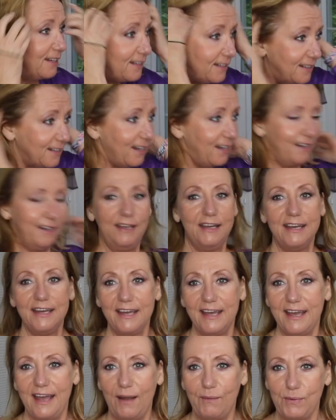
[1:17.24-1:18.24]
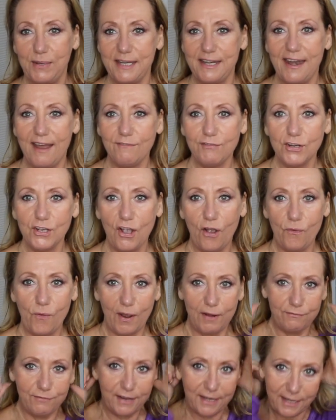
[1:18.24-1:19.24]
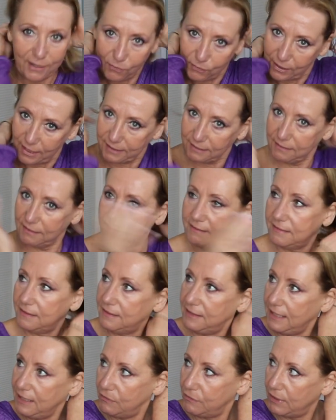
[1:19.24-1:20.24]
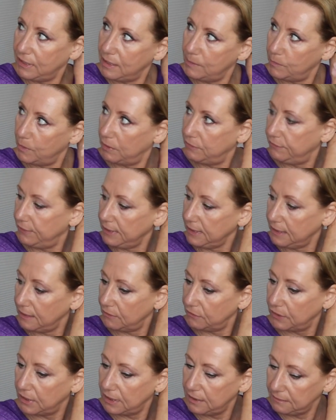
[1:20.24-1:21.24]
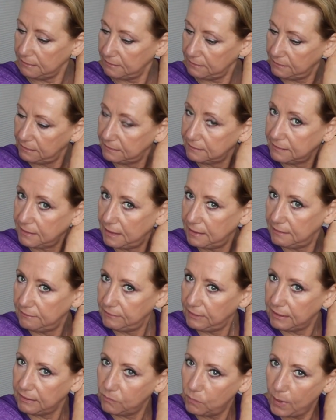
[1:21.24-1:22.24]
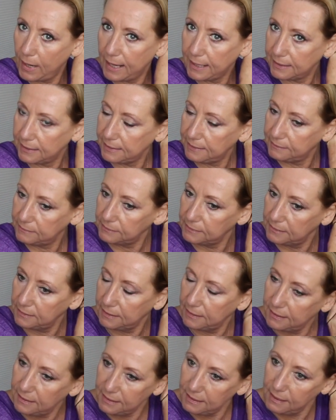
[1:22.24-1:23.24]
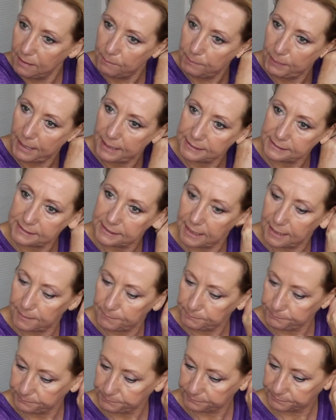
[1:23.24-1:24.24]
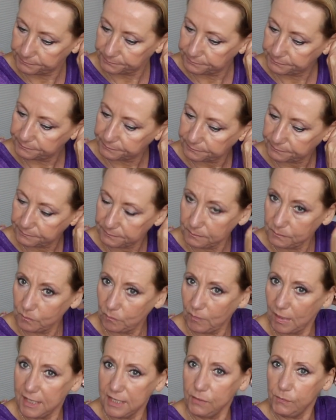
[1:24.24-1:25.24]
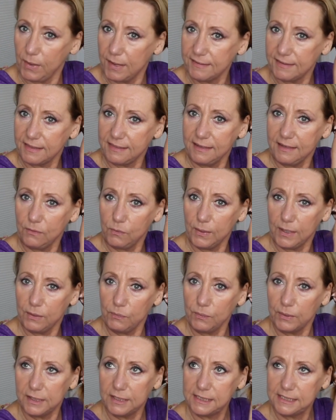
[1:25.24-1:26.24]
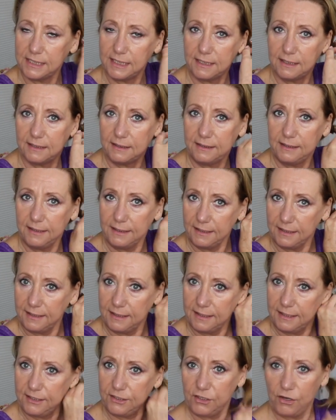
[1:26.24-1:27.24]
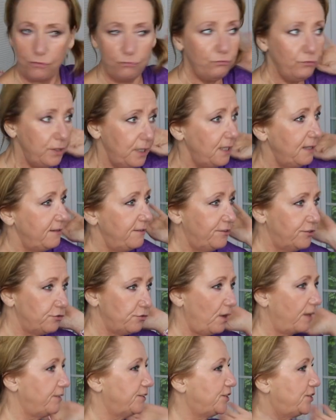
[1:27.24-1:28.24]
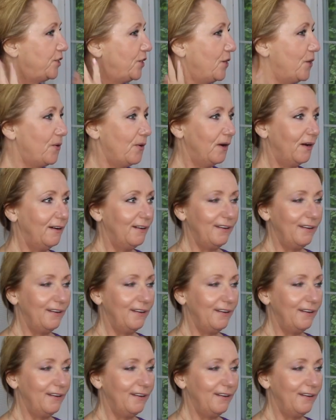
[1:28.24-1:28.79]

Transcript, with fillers: it in a, I would never go on video like this, and here I am on video, right? So it's kind of like wacky. But um, anyways, I think what I wanted to, you know, really stress to you,